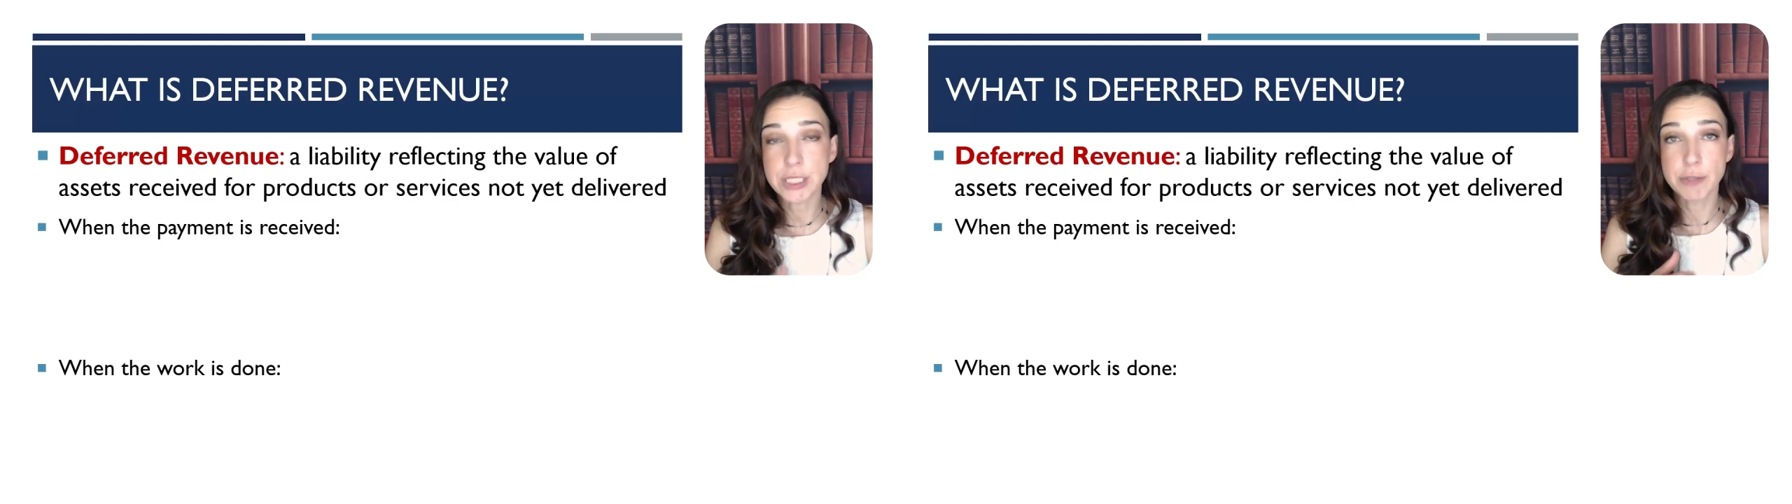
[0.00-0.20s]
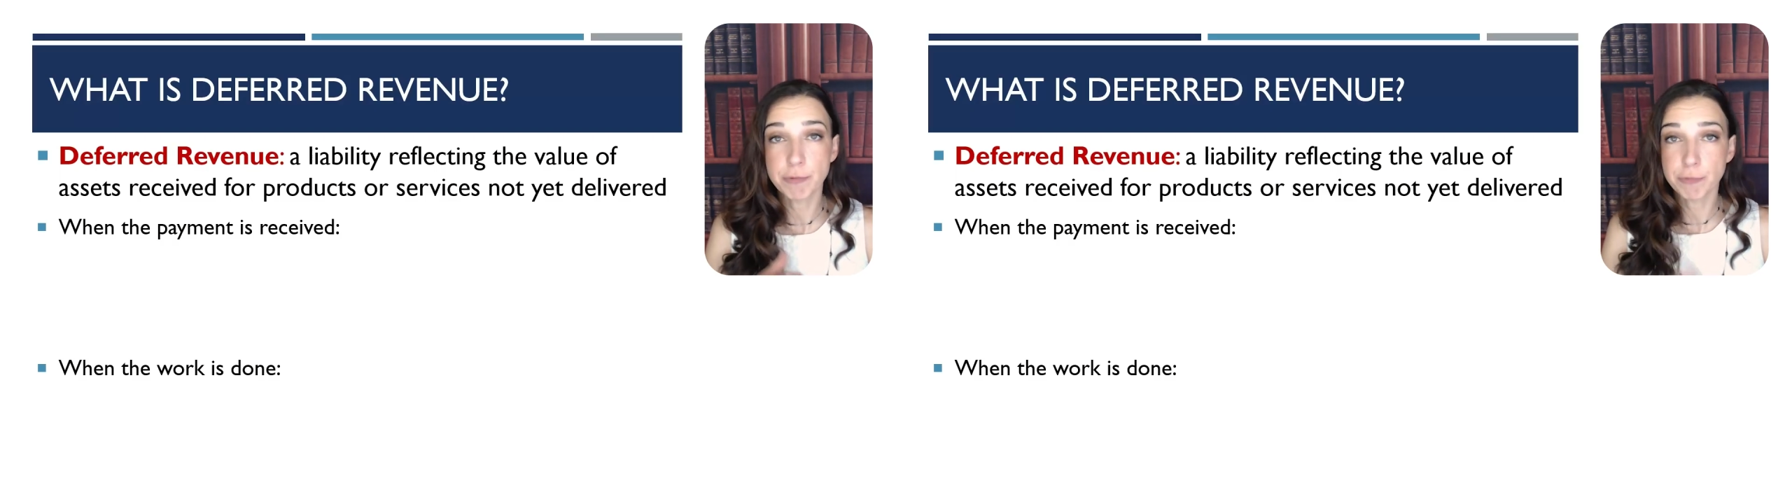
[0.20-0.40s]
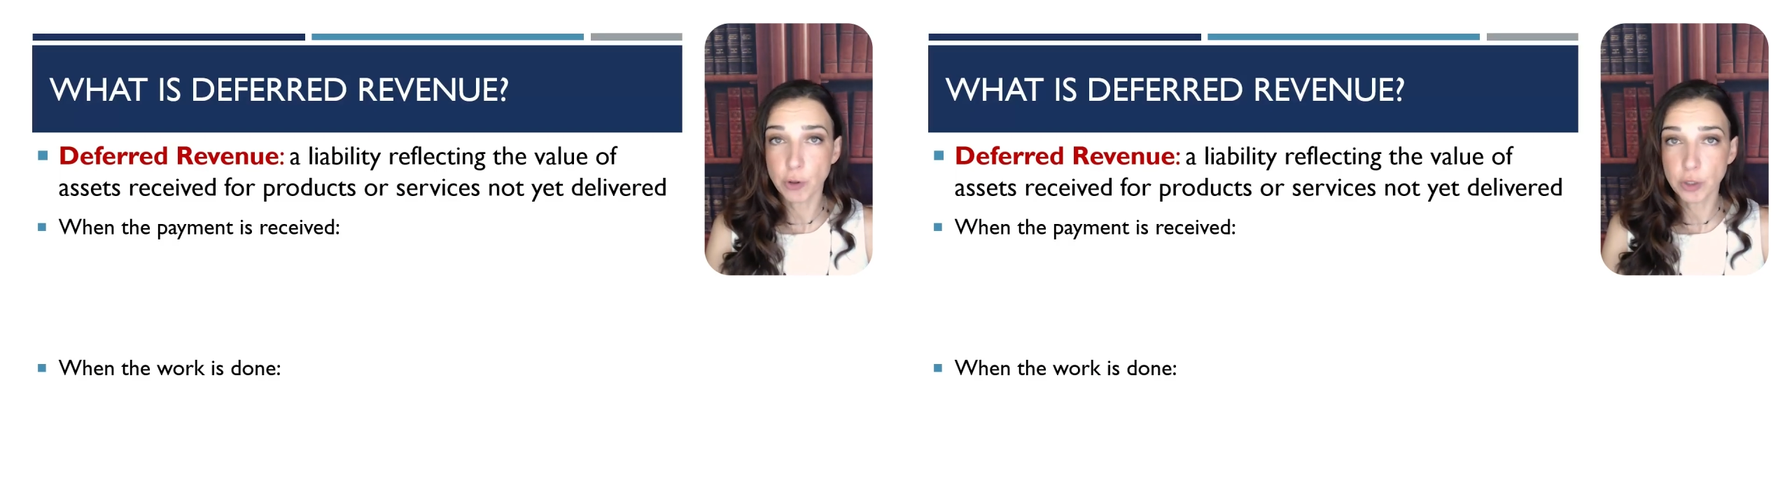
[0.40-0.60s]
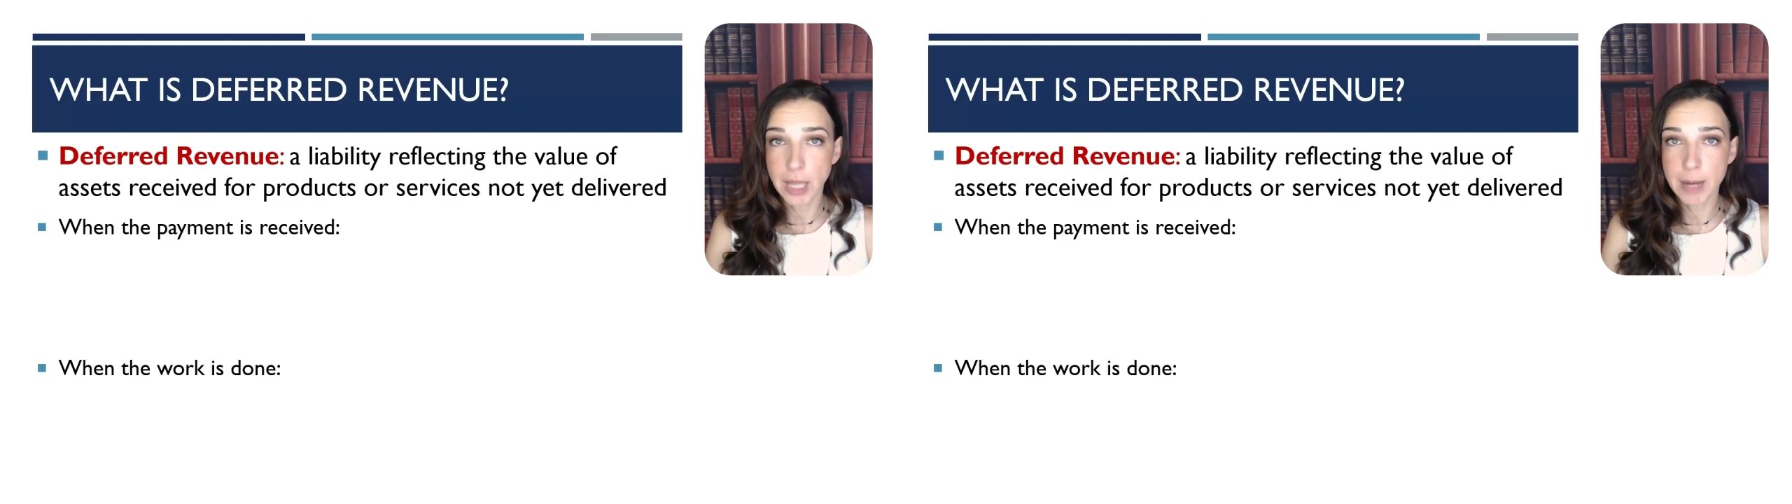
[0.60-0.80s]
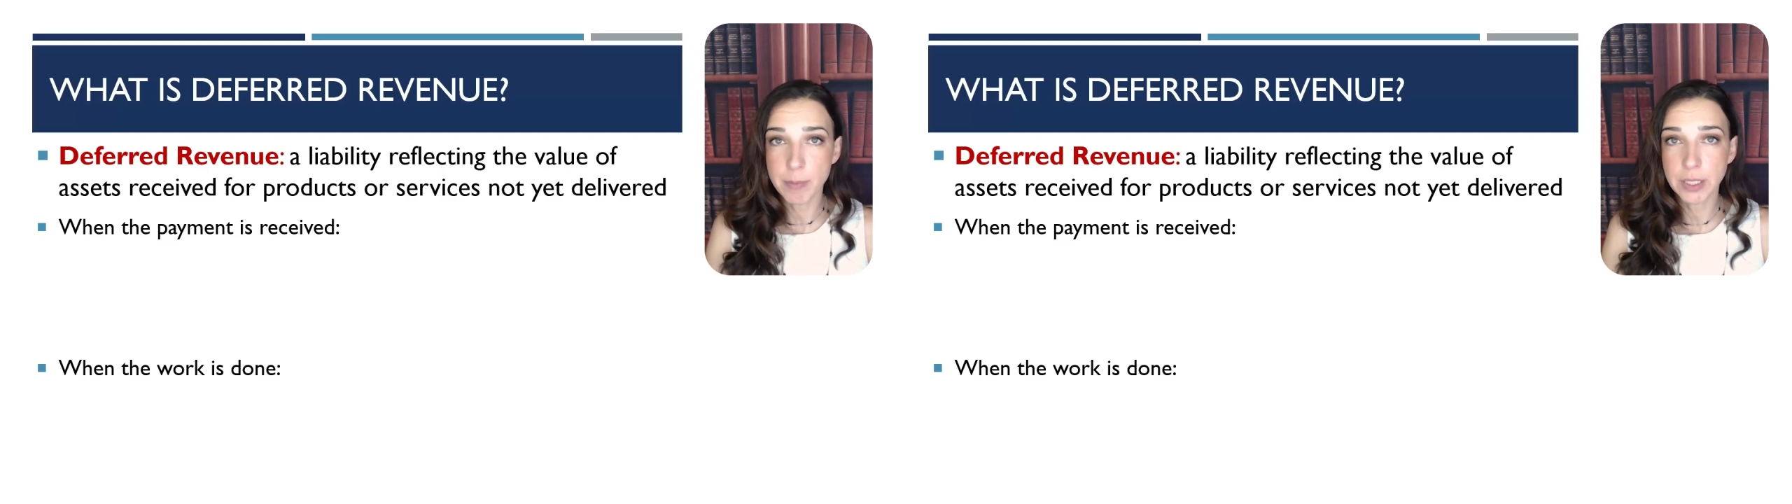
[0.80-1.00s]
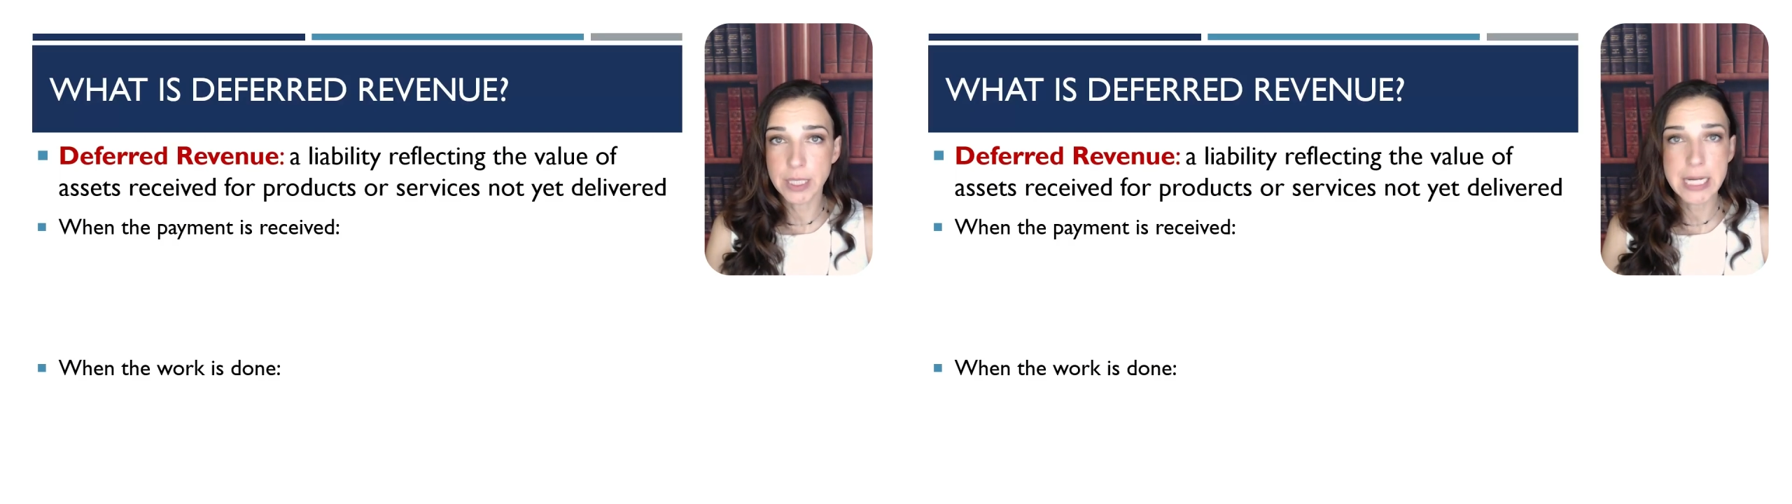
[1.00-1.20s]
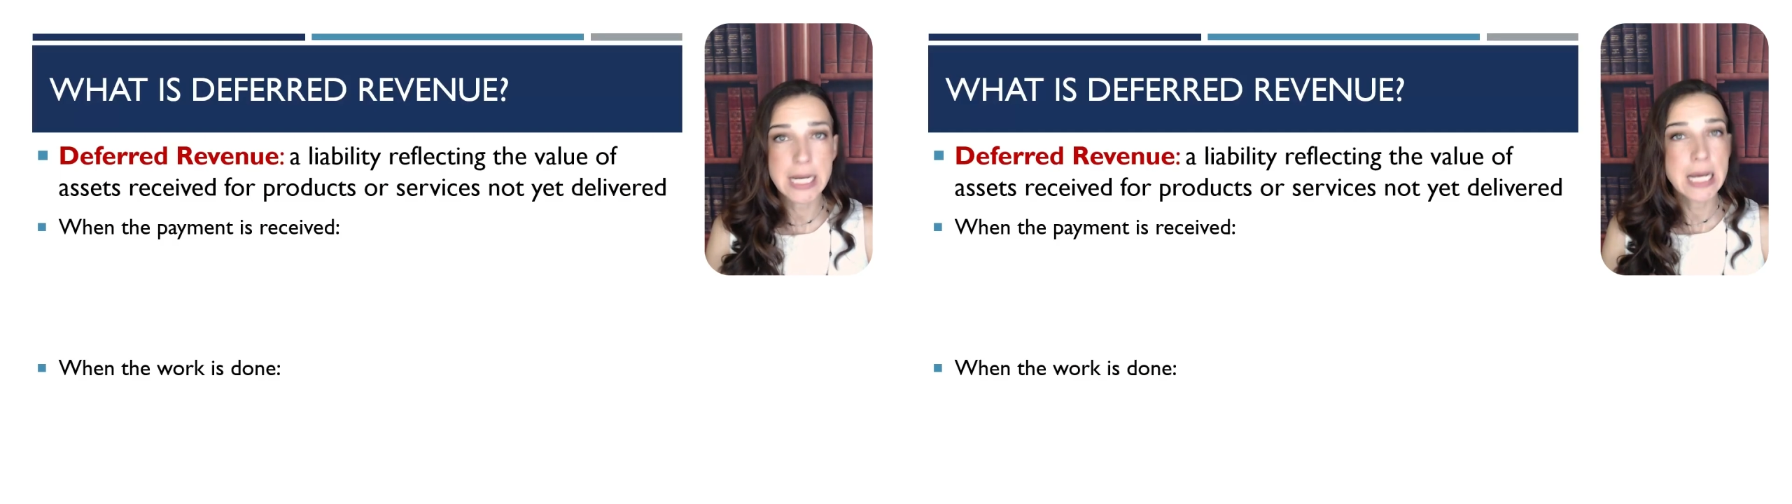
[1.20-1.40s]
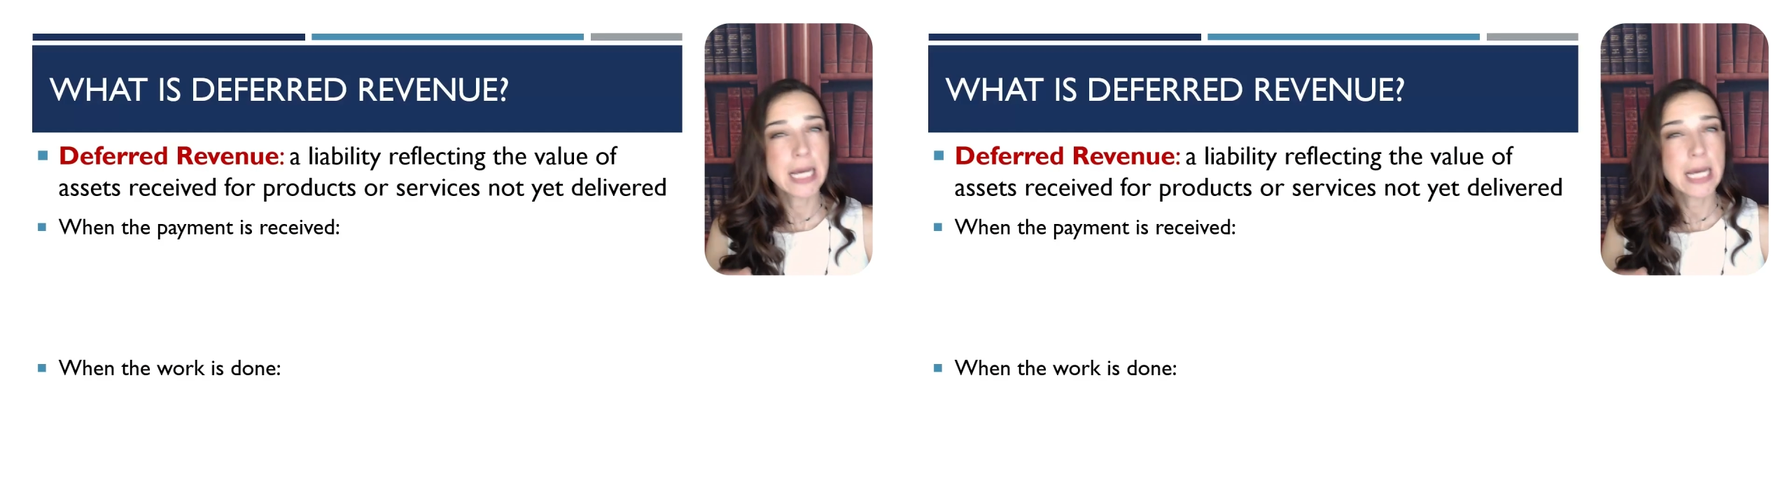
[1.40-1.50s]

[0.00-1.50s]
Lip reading: is deferred liability.